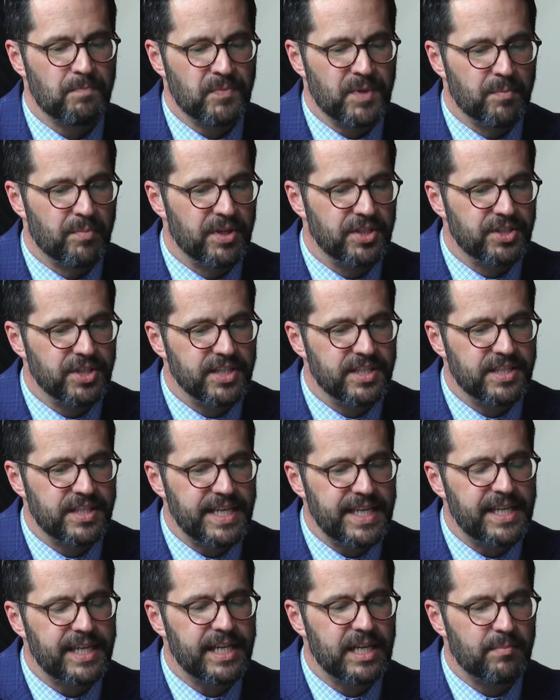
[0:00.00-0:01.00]
But just
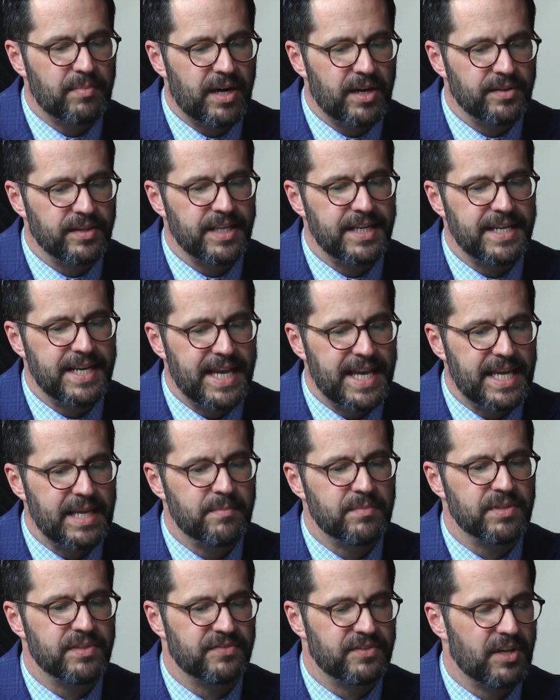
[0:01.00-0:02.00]
thinking about the
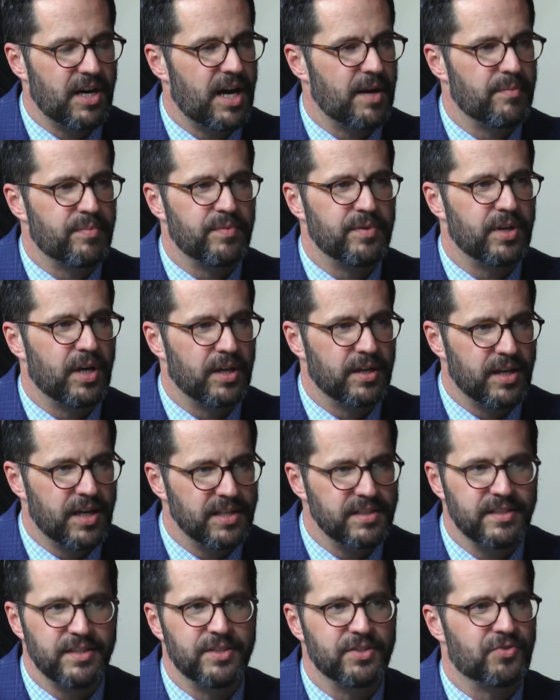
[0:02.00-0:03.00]
names of God,
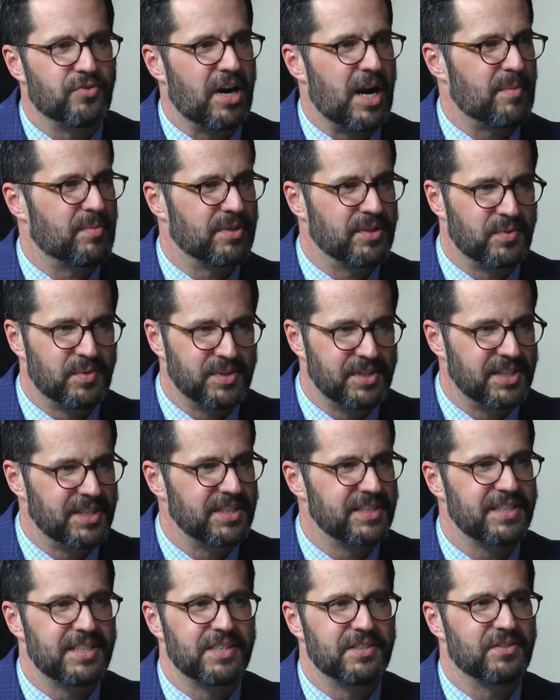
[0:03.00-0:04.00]
Augustine is grappling with
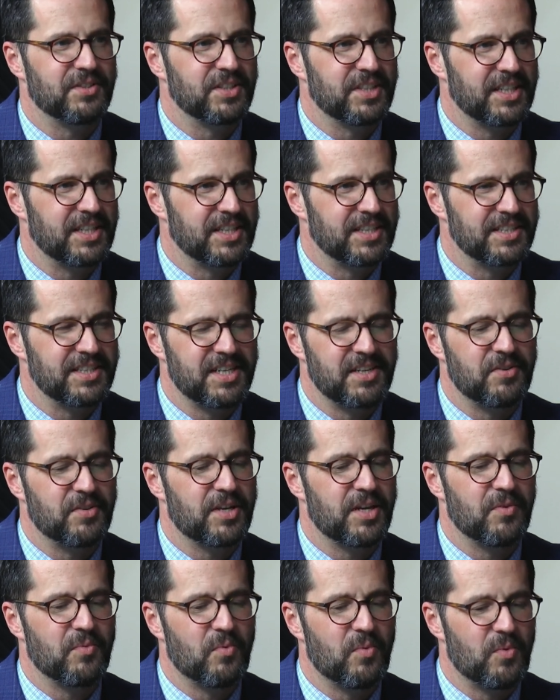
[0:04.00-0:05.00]
this. He's looking and saying,
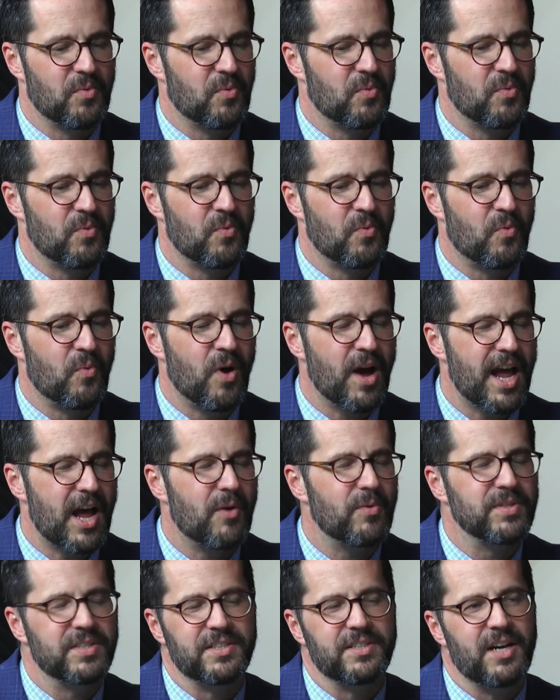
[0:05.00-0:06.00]
okay, wh-
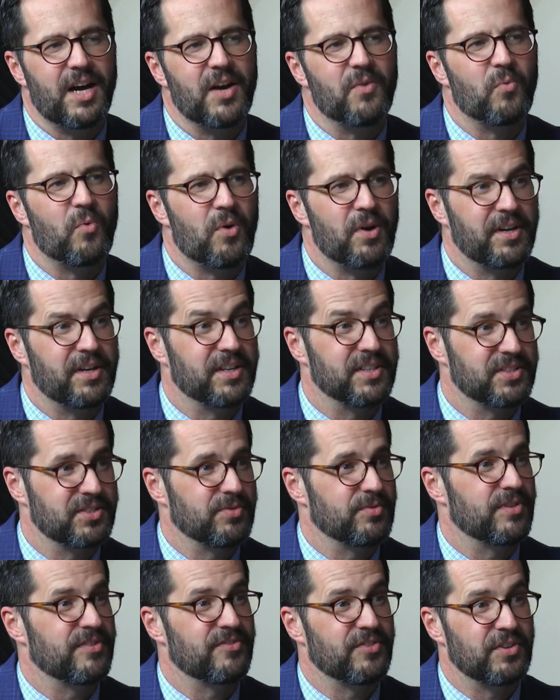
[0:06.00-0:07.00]
how is God wanting us to
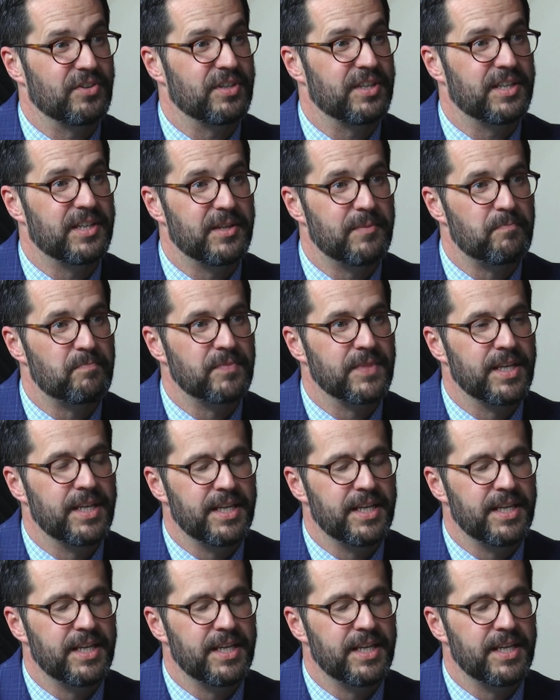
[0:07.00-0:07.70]
refer to him?